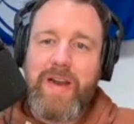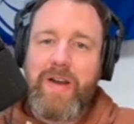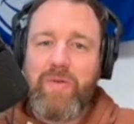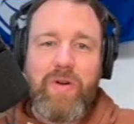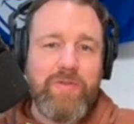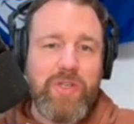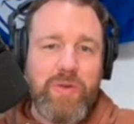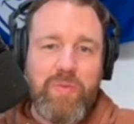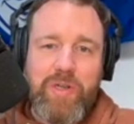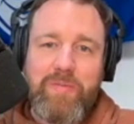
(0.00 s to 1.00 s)
I don't know if she
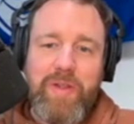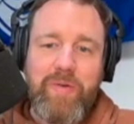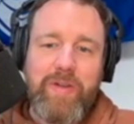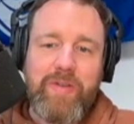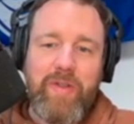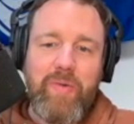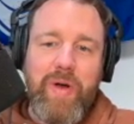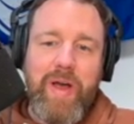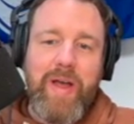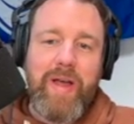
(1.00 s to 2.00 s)
will be the rest of the
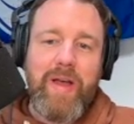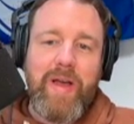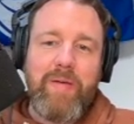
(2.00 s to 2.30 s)
way,